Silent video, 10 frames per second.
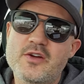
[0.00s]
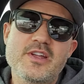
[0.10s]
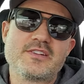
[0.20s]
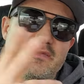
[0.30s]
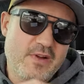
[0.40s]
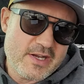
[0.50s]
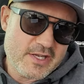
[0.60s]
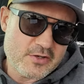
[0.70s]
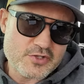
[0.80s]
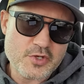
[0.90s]
Oh yeah,
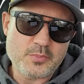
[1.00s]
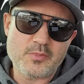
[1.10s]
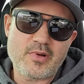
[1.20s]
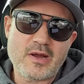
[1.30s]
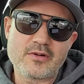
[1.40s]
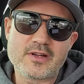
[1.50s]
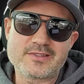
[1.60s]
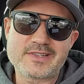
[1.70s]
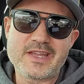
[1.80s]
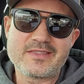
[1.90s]
defining your superpower.
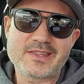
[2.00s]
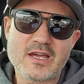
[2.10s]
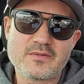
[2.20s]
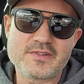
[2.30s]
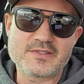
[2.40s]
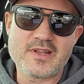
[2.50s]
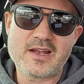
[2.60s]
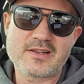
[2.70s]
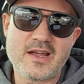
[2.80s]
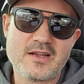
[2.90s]
It's
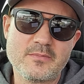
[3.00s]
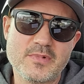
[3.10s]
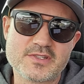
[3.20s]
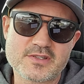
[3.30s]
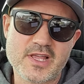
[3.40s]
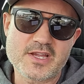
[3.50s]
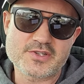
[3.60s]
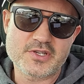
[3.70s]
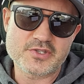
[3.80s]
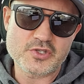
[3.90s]
keithkalfas.com
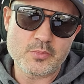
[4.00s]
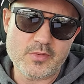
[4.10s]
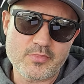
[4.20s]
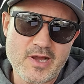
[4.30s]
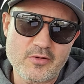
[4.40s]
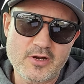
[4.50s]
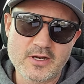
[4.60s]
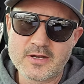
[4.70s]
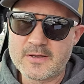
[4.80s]
slash superpower.